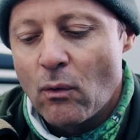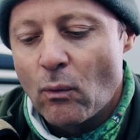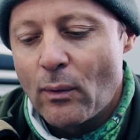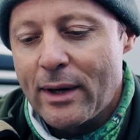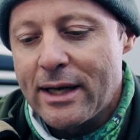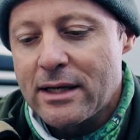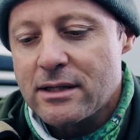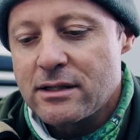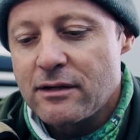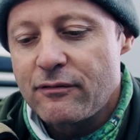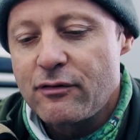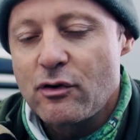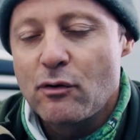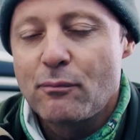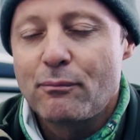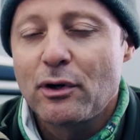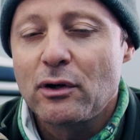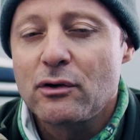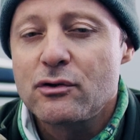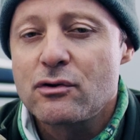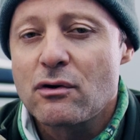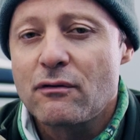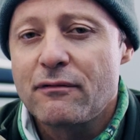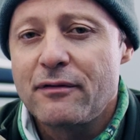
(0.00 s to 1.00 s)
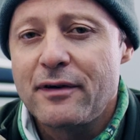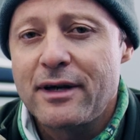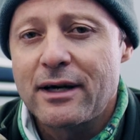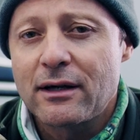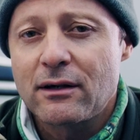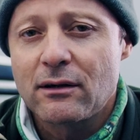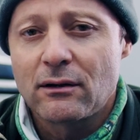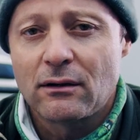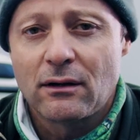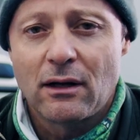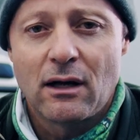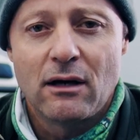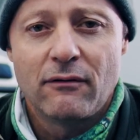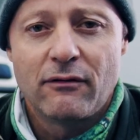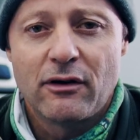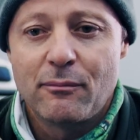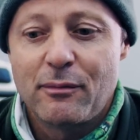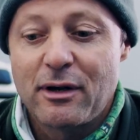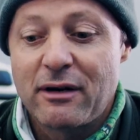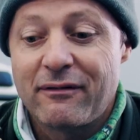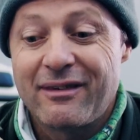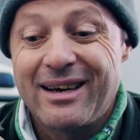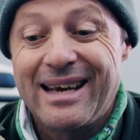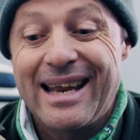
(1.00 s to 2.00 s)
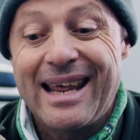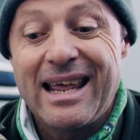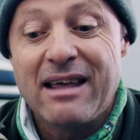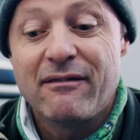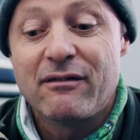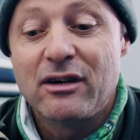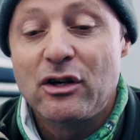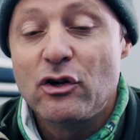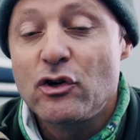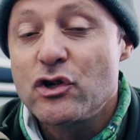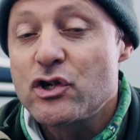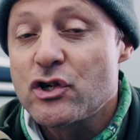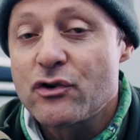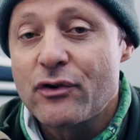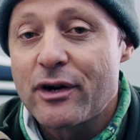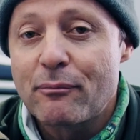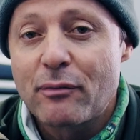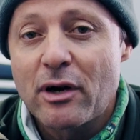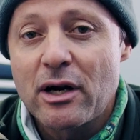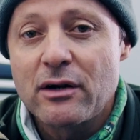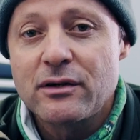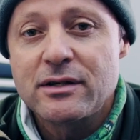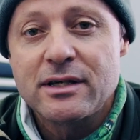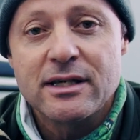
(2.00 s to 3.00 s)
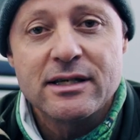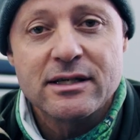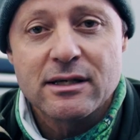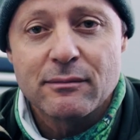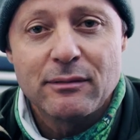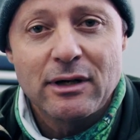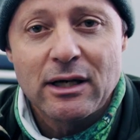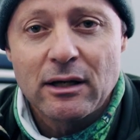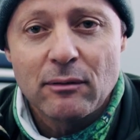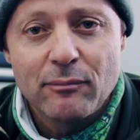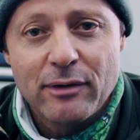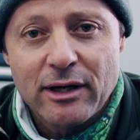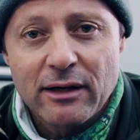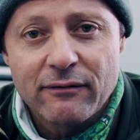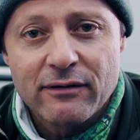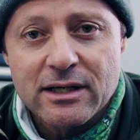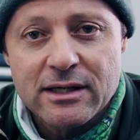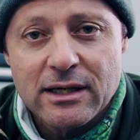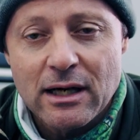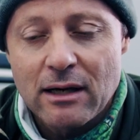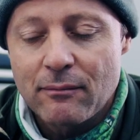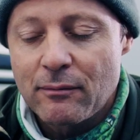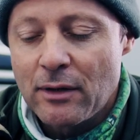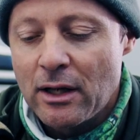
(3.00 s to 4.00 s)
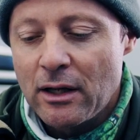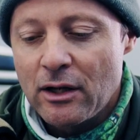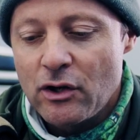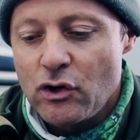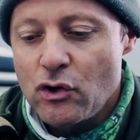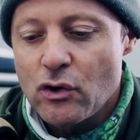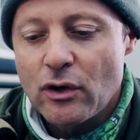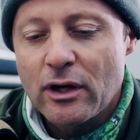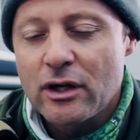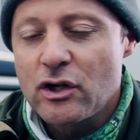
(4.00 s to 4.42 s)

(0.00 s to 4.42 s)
Whereas if you build your vehicle over a bit of an evolutionary process, a little bit of a time, you